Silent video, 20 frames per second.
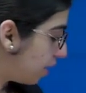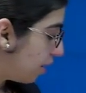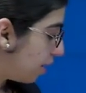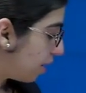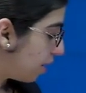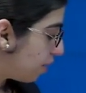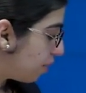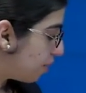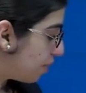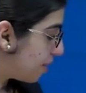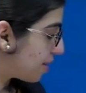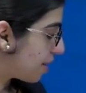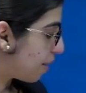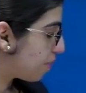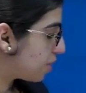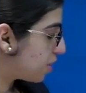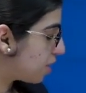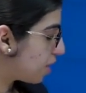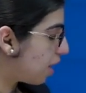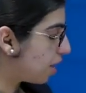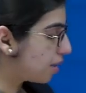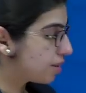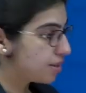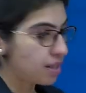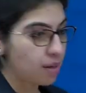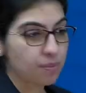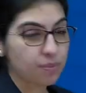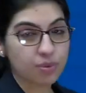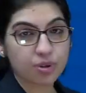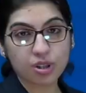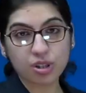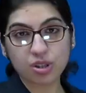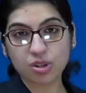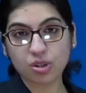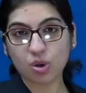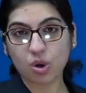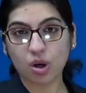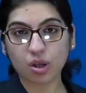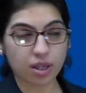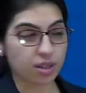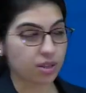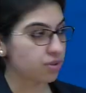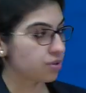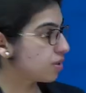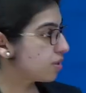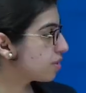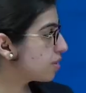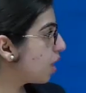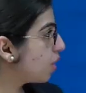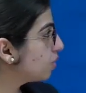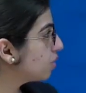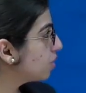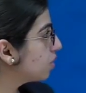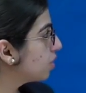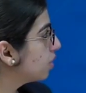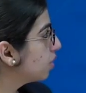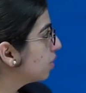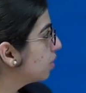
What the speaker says: There will be septa, debris on ultrasound.